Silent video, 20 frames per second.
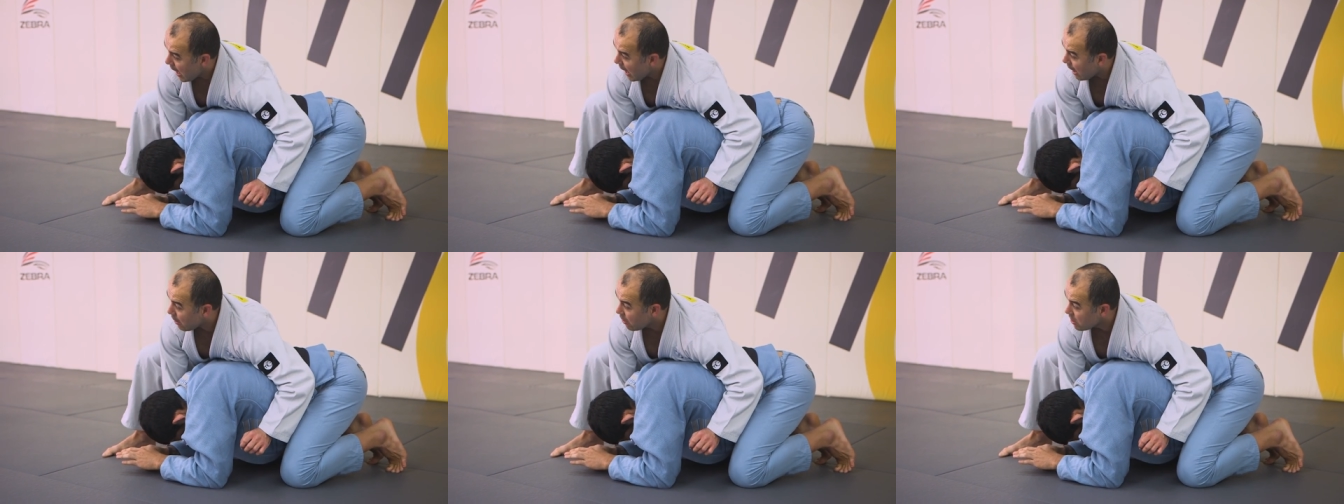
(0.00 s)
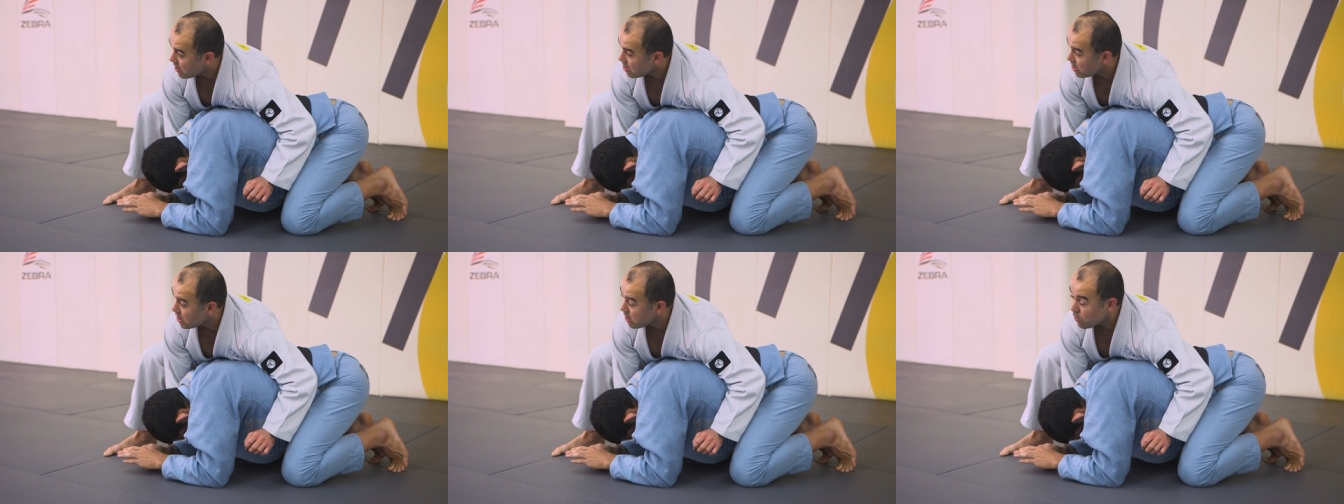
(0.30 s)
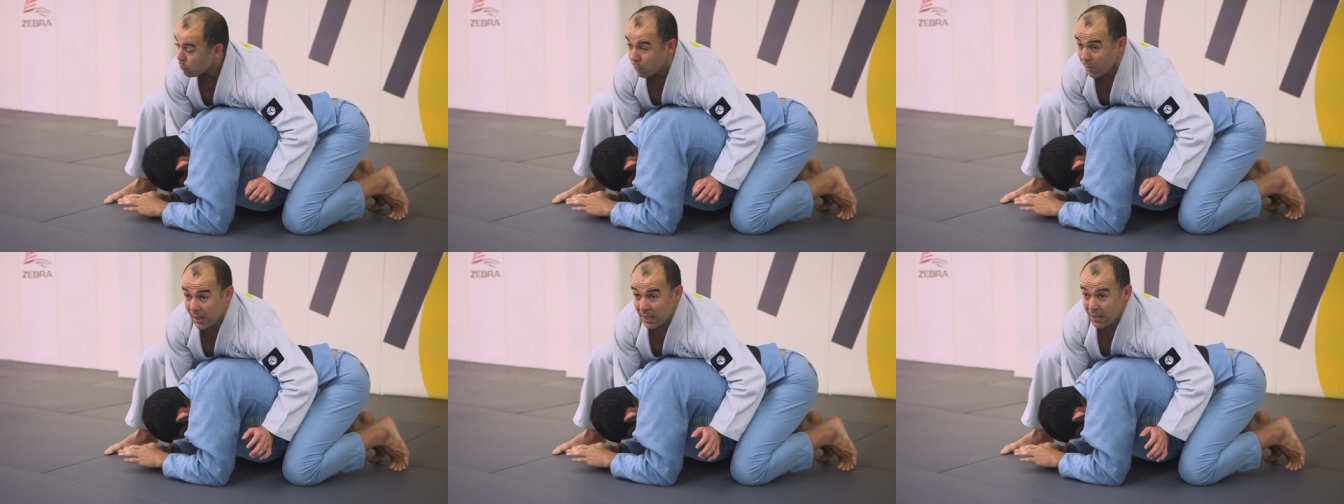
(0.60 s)
I'm gonna
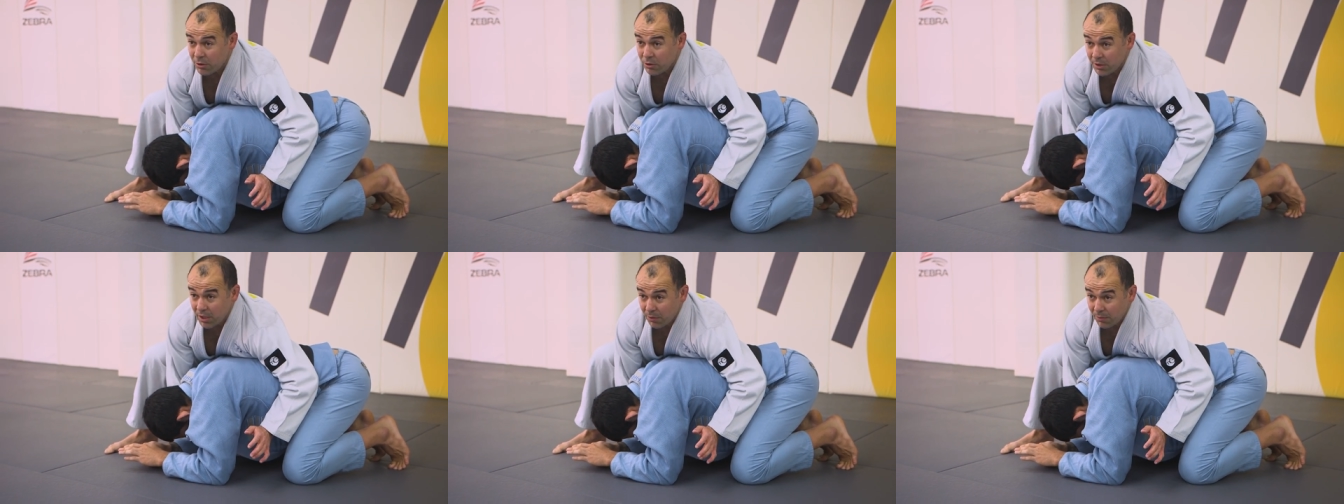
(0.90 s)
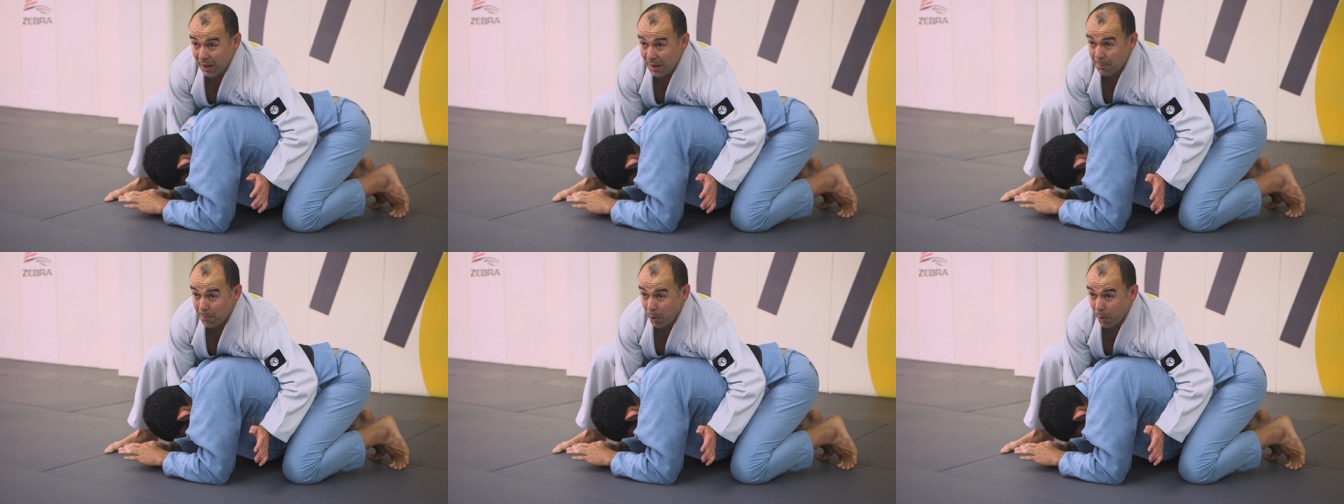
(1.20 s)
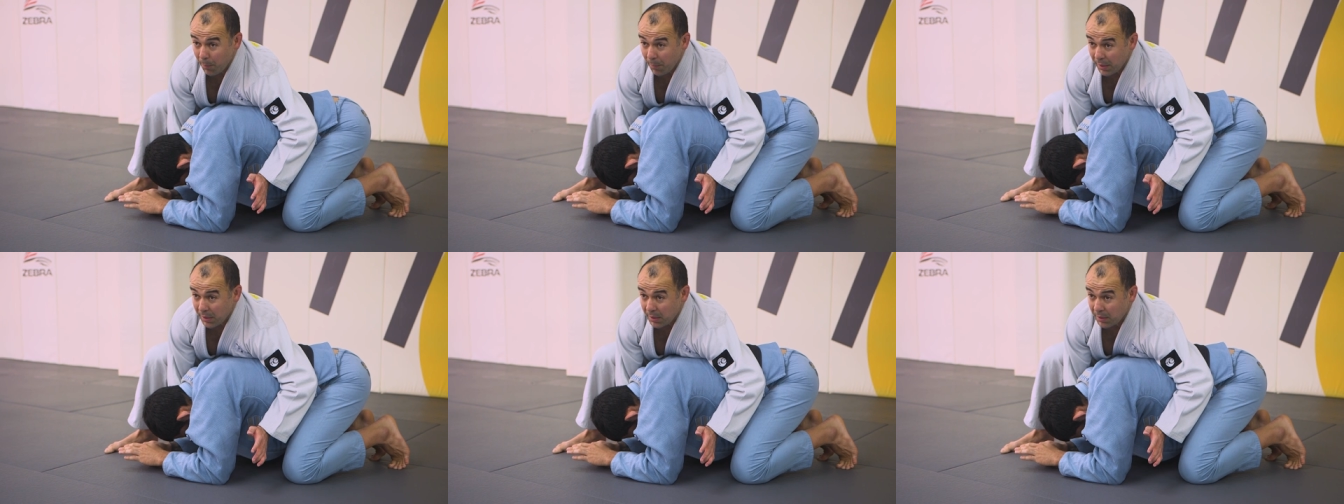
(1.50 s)
just wait to the right
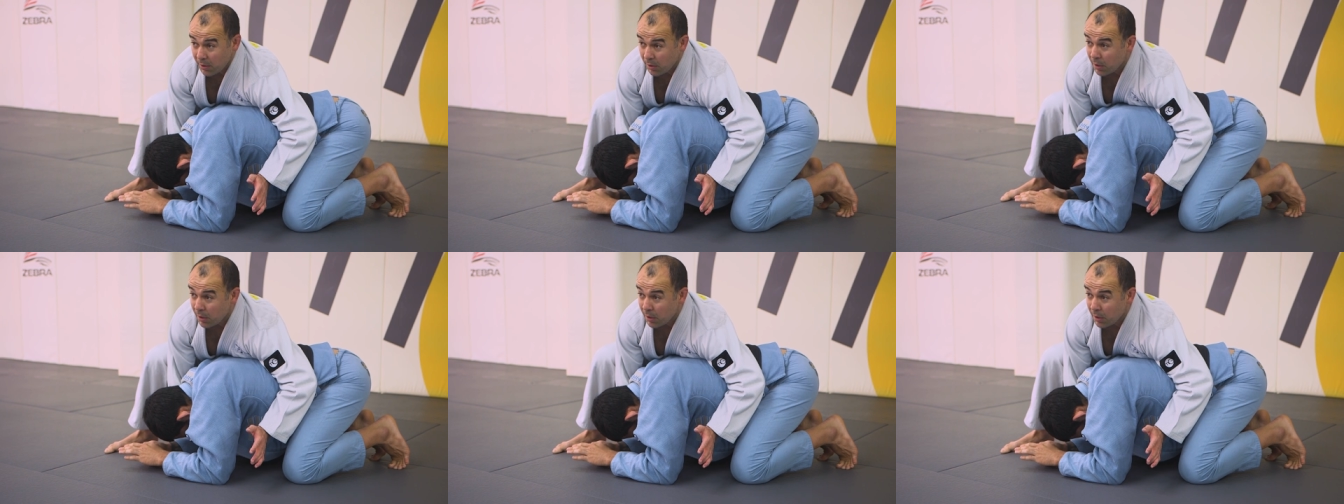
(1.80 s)
moment.